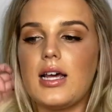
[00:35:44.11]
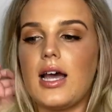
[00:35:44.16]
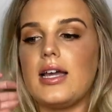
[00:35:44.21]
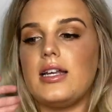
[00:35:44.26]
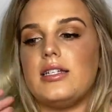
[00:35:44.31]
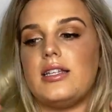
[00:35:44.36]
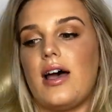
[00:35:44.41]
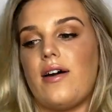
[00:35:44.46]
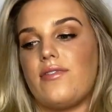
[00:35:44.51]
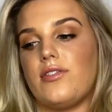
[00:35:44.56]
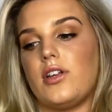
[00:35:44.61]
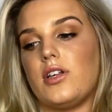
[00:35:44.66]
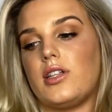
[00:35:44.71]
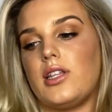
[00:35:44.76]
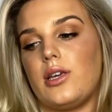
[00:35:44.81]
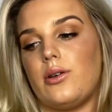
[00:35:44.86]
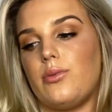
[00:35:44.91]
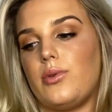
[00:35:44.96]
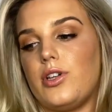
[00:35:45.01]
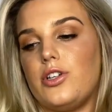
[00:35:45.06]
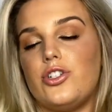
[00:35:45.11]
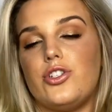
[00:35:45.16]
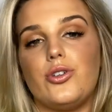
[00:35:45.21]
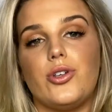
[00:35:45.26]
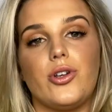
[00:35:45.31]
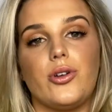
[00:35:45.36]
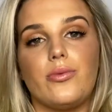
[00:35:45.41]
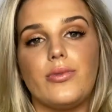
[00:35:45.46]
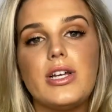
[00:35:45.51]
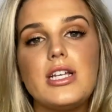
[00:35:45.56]
I definitely would do
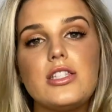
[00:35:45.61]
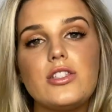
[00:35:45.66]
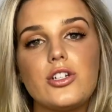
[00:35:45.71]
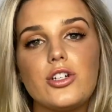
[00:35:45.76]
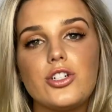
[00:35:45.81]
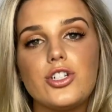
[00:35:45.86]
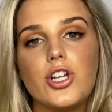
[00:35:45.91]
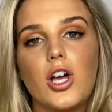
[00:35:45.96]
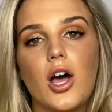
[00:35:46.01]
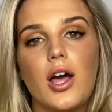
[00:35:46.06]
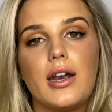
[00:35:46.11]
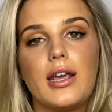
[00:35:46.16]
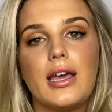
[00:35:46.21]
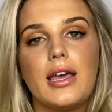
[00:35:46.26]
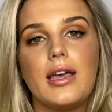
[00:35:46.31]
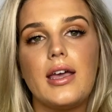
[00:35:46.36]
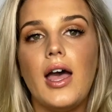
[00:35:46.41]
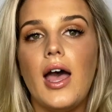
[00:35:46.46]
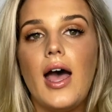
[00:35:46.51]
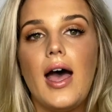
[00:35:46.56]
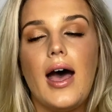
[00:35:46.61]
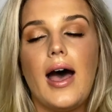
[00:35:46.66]
your research on it.